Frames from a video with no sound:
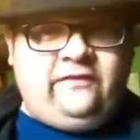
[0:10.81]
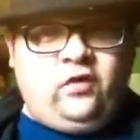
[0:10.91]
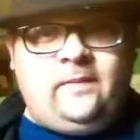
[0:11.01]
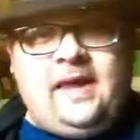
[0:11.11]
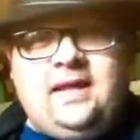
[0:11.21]

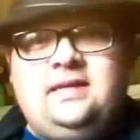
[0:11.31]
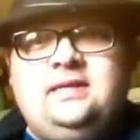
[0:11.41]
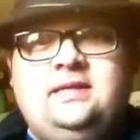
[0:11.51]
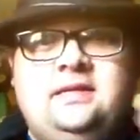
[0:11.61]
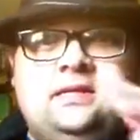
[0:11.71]
format,
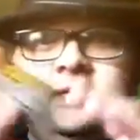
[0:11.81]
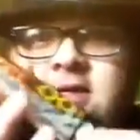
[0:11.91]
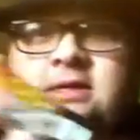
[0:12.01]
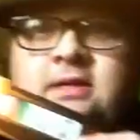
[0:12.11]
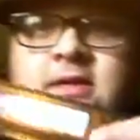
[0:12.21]

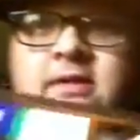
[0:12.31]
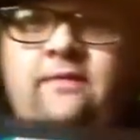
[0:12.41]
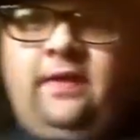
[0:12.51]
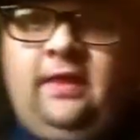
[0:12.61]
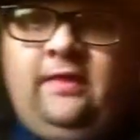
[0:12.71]

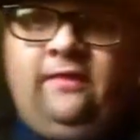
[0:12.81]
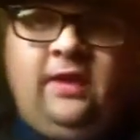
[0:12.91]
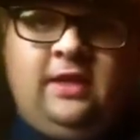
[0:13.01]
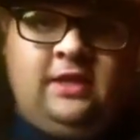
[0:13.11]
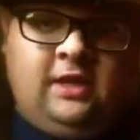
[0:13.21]
the
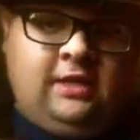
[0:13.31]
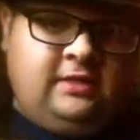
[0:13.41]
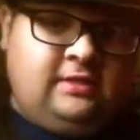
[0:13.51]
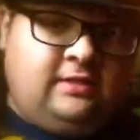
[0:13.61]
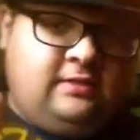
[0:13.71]

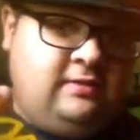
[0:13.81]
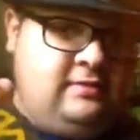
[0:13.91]
VHS